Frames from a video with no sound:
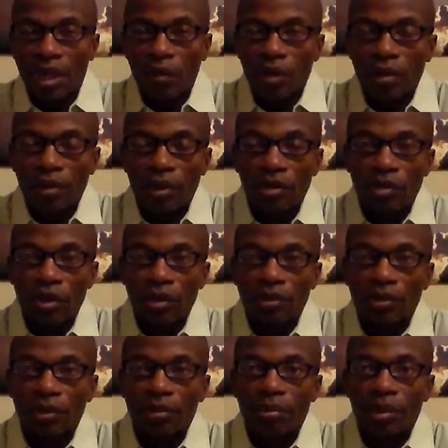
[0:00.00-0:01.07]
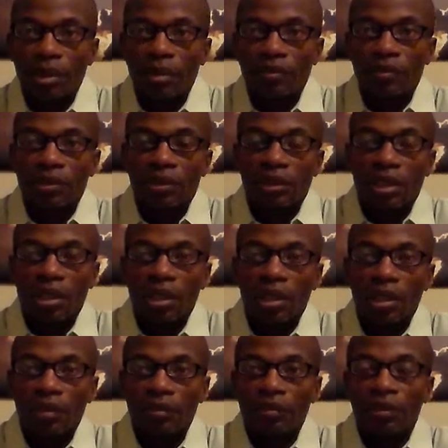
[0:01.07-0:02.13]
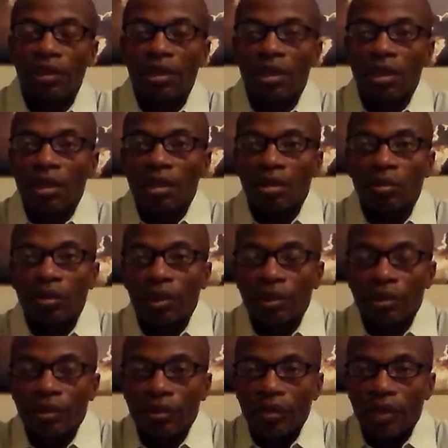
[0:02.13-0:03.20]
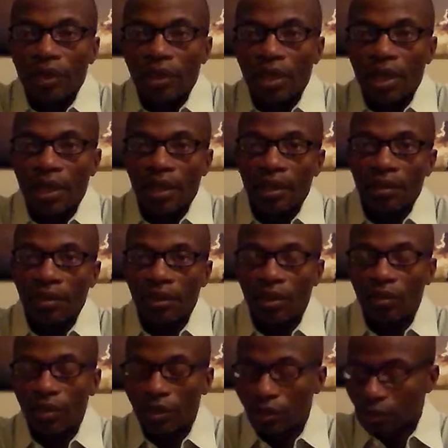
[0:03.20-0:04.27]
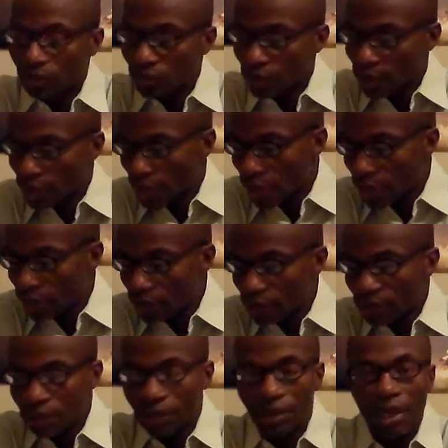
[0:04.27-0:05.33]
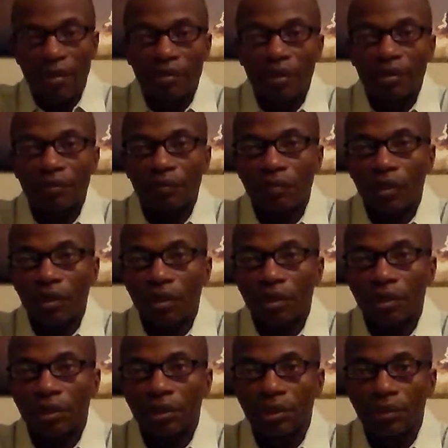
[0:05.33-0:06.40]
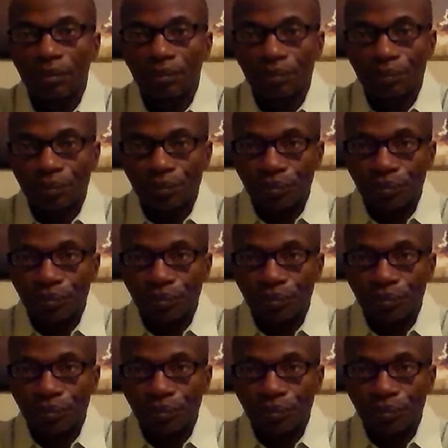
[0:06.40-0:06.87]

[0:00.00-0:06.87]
And we'll be going to the book of Psalm 139, and we'll start at the 7th verse.